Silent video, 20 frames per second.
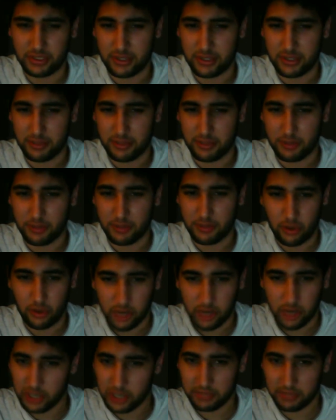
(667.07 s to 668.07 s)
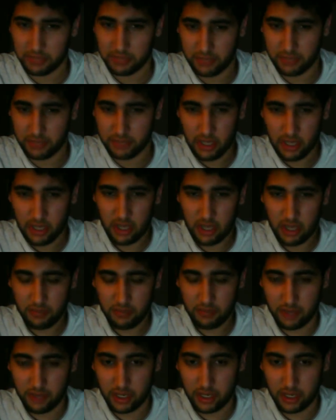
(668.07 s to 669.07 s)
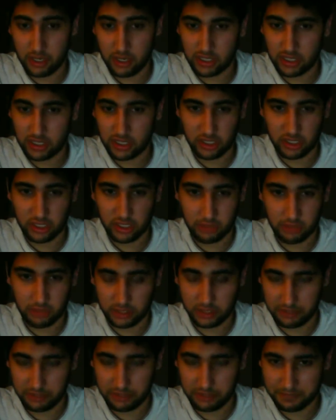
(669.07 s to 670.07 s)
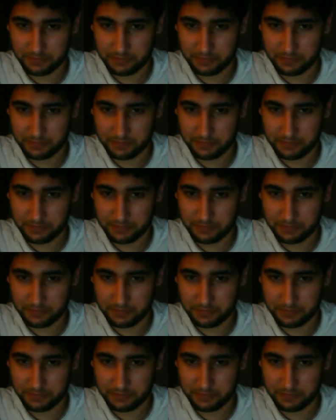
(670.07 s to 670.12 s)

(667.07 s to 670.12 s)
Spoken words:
the program, but it costs a lot of money.